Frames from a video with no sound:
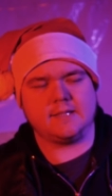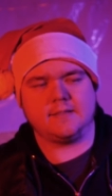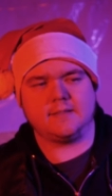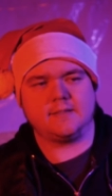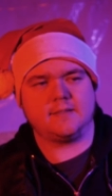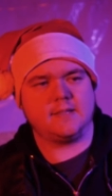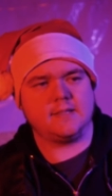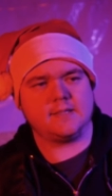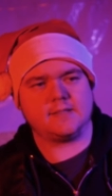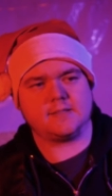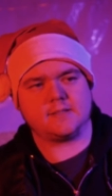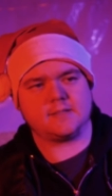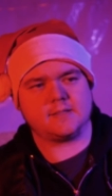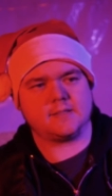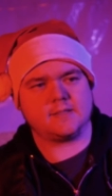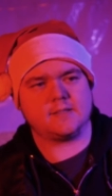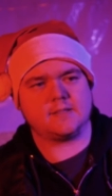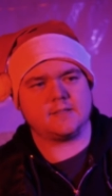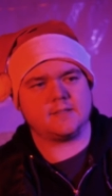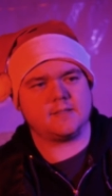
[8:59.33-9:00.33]
this
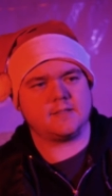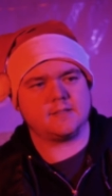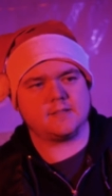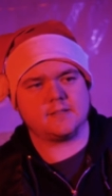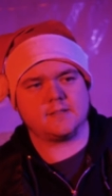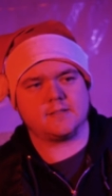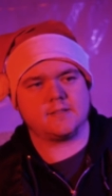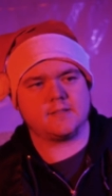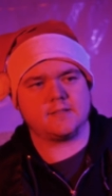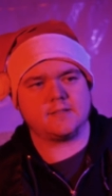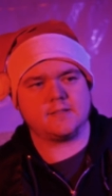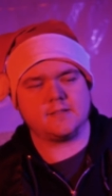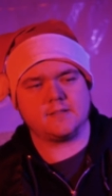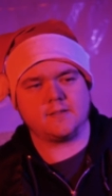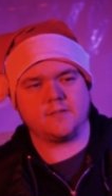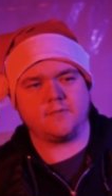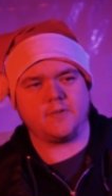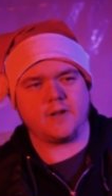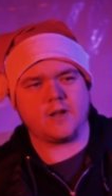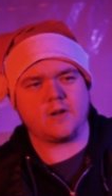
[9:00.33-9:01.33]
this is this is
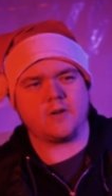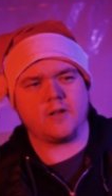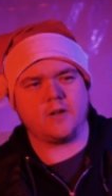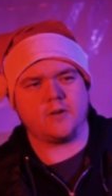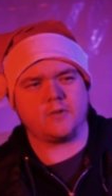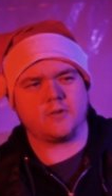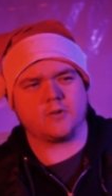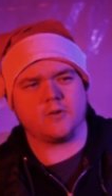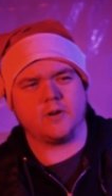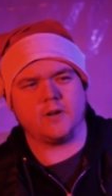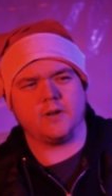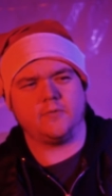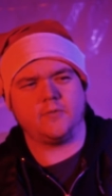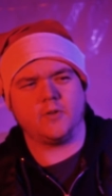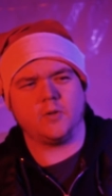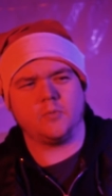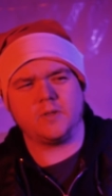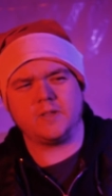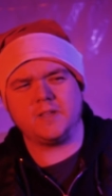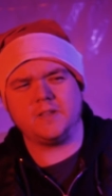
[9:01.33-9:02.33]
a very underrated
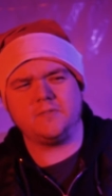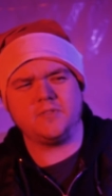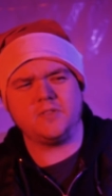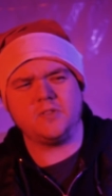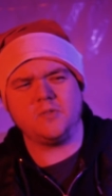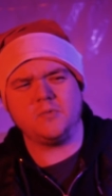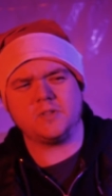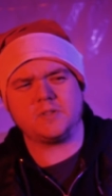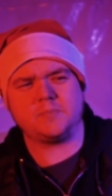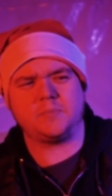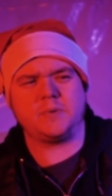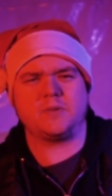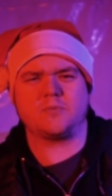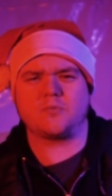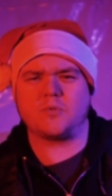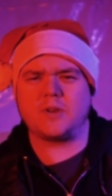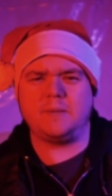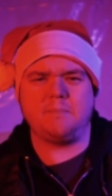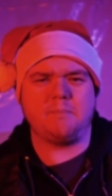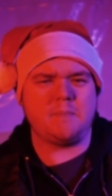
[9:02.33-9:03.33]
film. Even though it's been
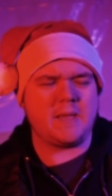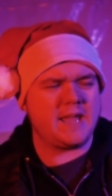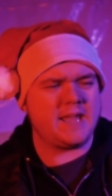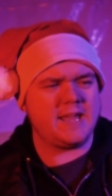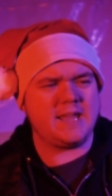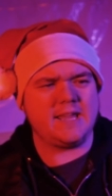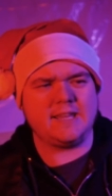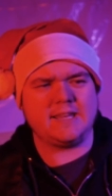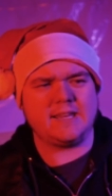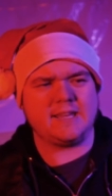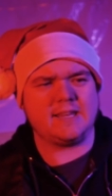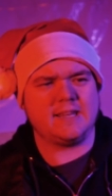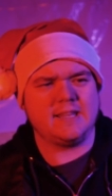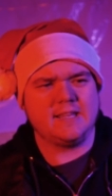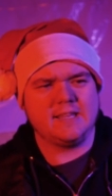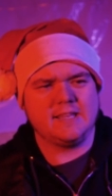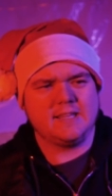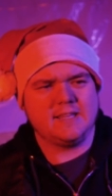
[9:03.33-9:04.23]
remade and